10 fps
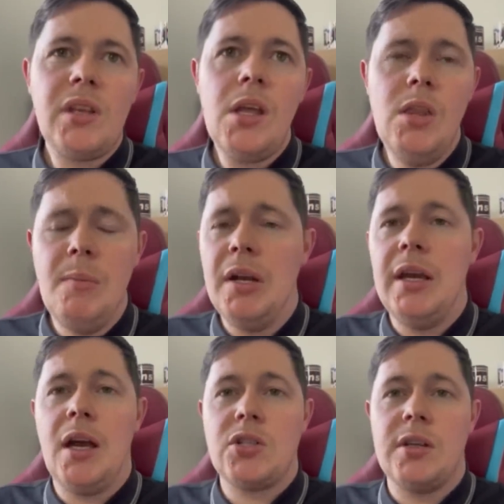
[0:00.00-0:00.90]
the money
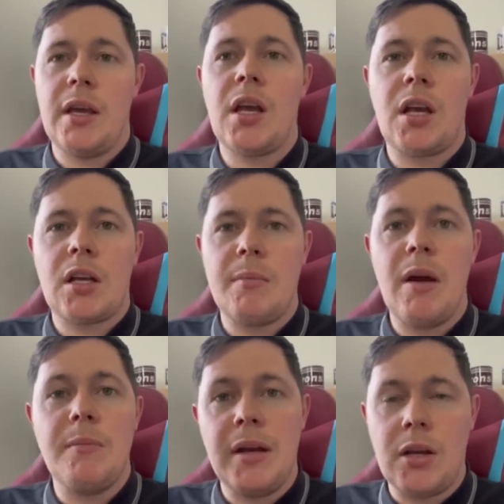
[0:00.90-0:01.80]
has to then come out
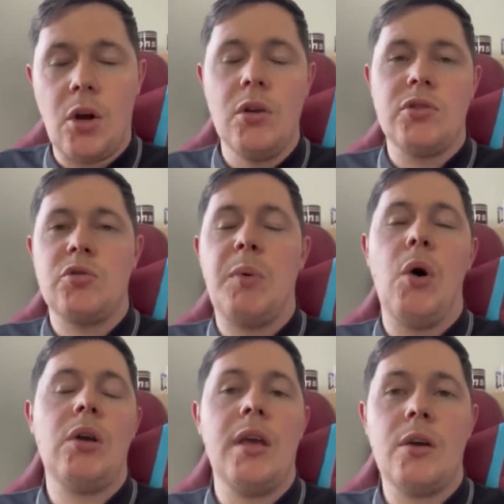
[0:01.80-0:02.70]
of mine and Gonzo's
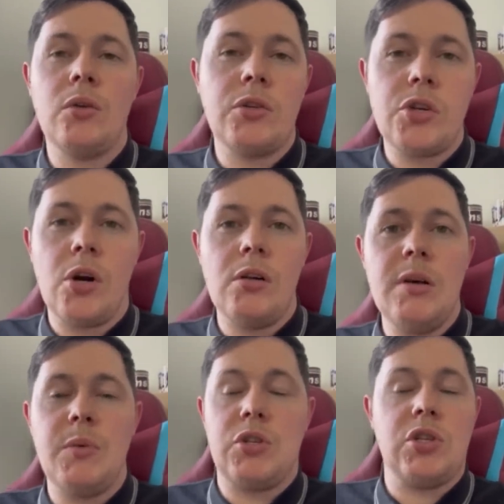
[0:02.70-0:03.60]
pocket and go to Charlie,
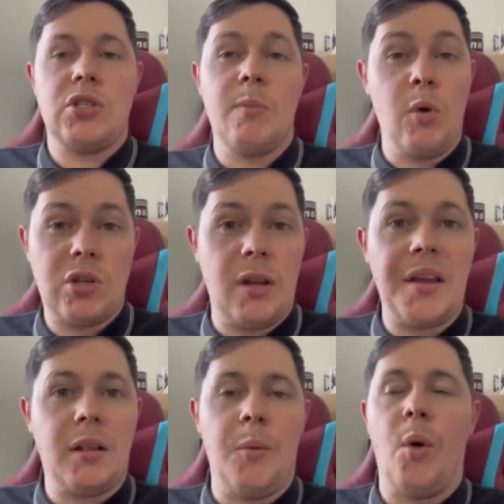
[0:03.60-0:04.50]
which is the most
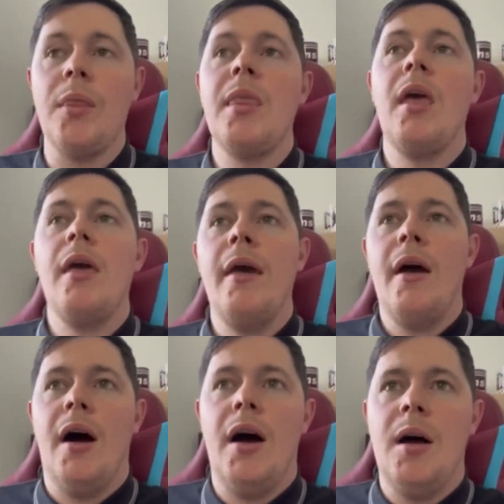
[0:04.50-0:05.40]
likely one,
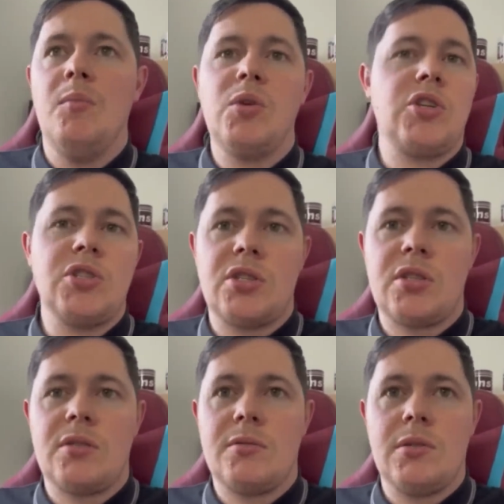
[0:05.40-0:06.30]
which
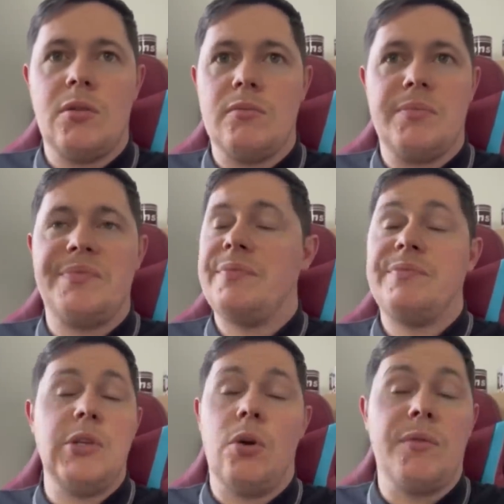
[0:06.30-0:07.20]
is...
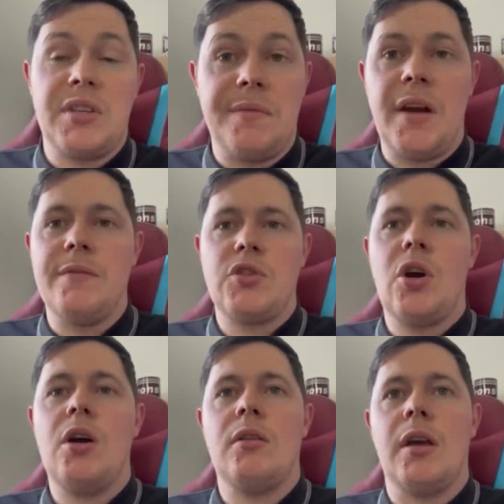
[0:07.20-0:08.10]
you know, obviously fine for
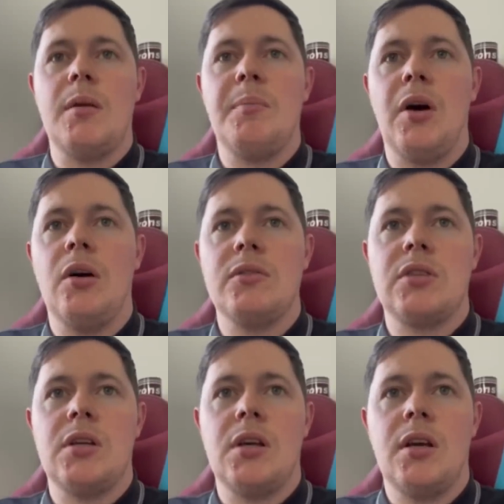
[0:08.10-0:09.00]
Charlie, but
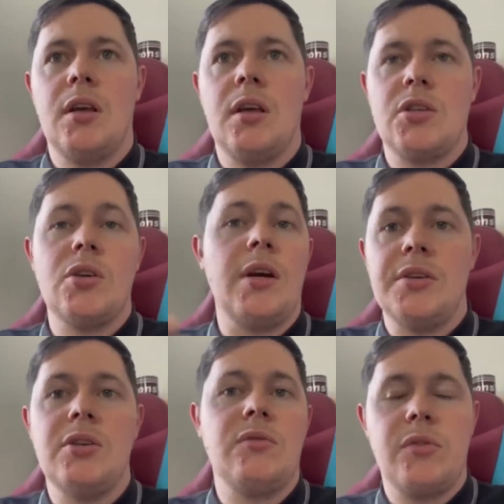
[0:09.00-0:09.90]
obviously it's not
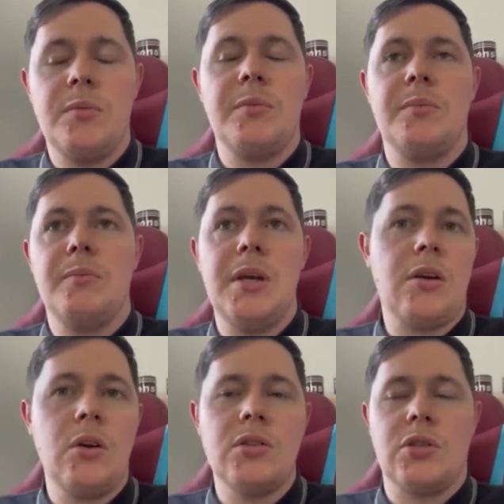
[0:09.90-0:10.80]
ideal for me or
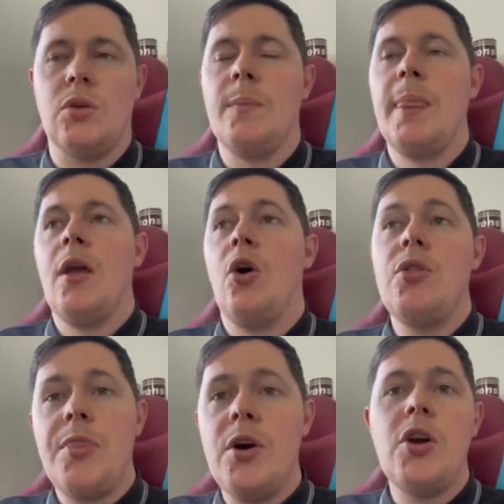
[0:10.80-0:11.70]
Gonzo. Or the
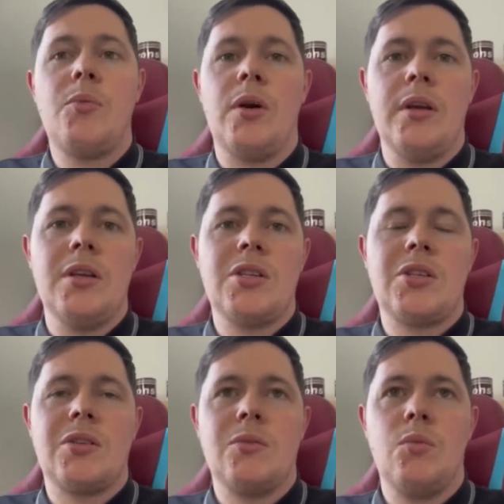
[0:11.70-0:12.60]
third one
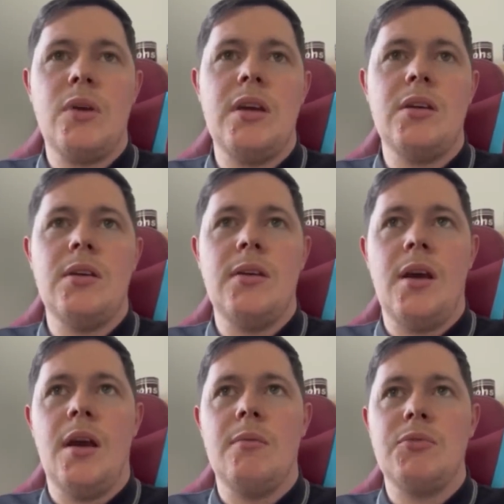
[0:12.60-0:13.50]
is we
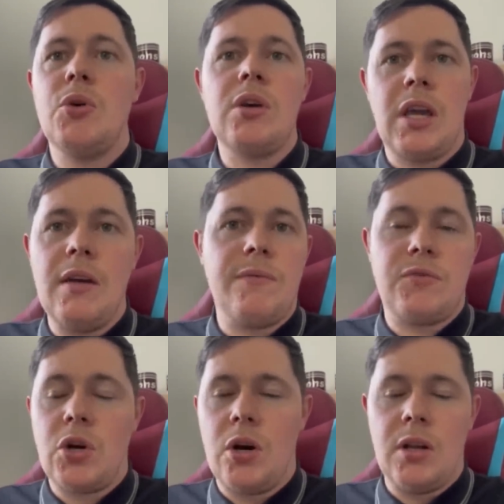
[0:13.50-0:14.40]
don't give
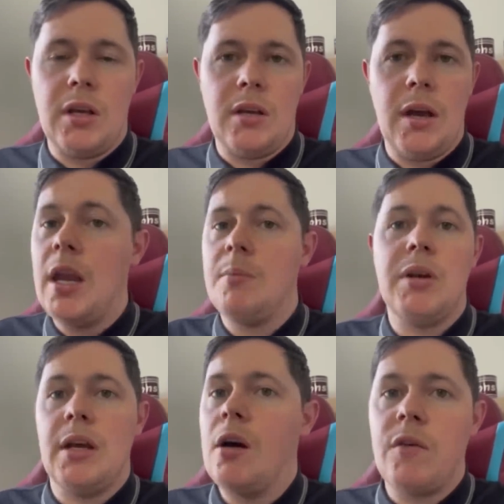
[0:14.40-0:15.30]
Charlie any
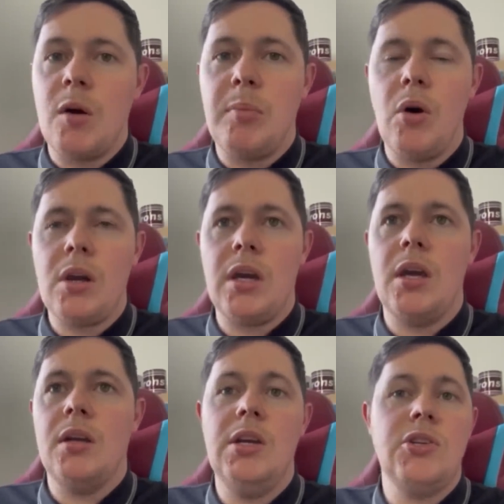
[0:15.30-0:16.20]
money out of our pocket
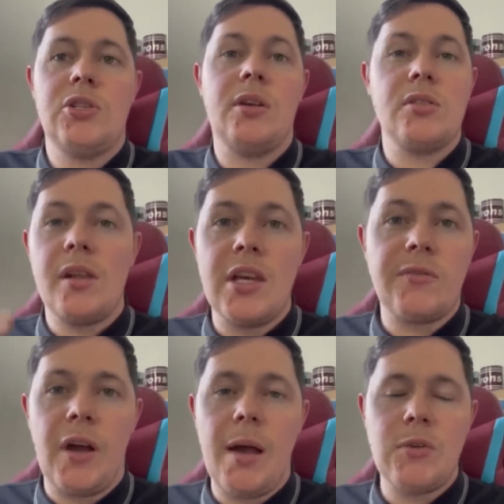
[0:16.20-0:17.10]
and he just does less
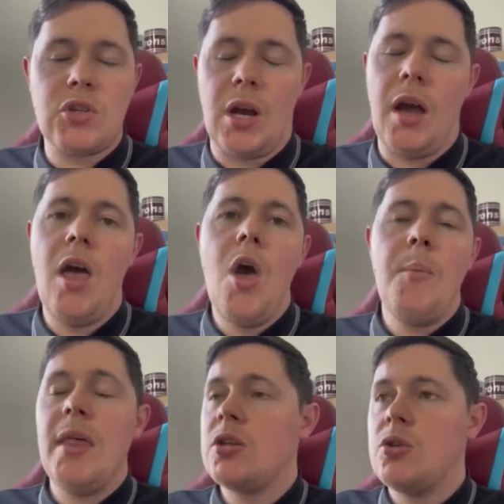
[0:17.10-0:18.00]
for Hammers Chat.
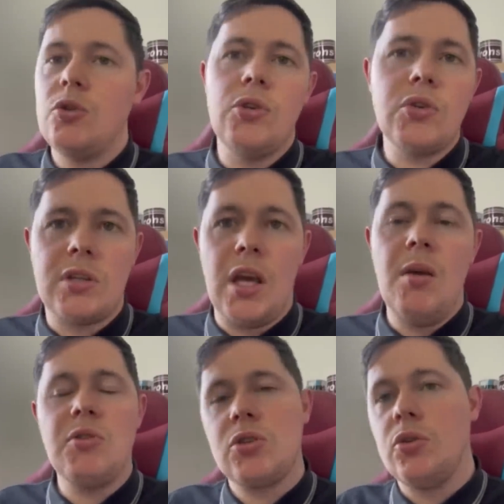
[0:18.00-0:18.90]
But that's no use to
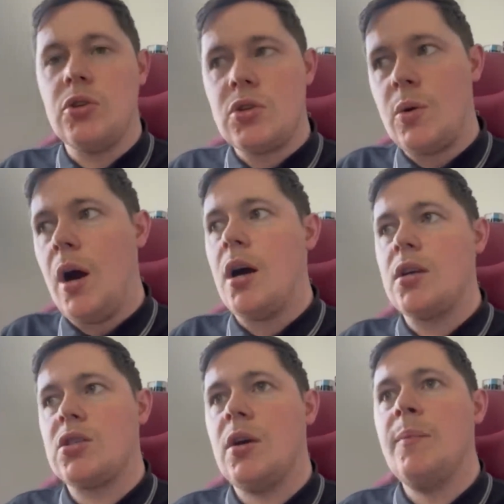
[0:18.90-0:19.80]
him, it's no use to us.